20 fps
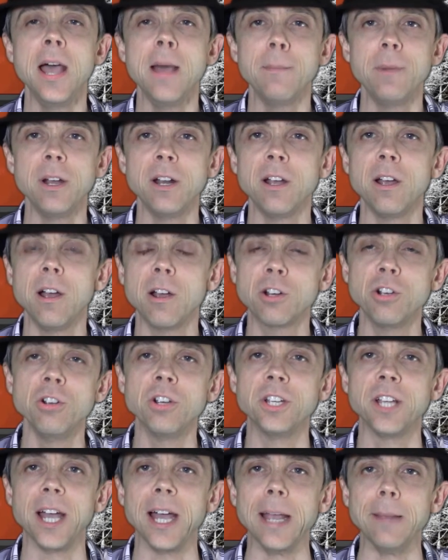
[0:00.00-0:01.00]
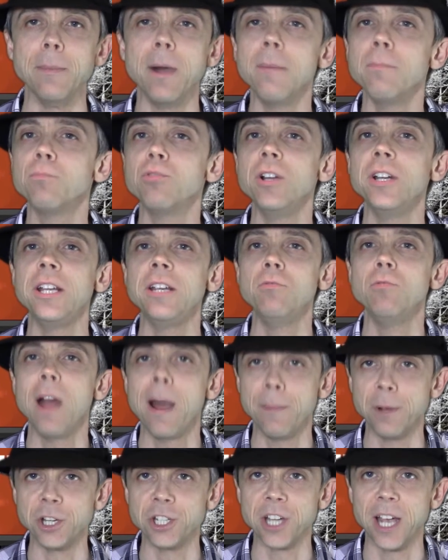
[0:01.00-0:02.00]
But a good game. I'm pretty
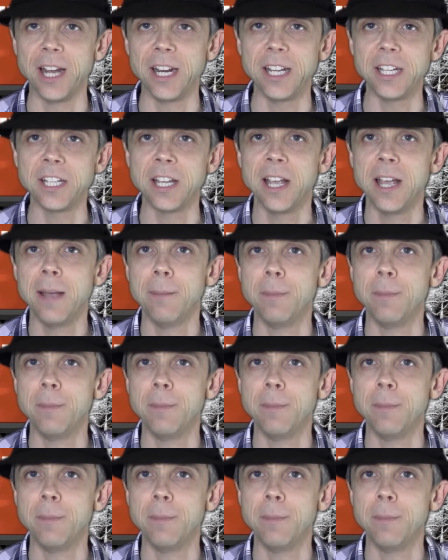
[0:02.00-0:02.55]
rubbish at it,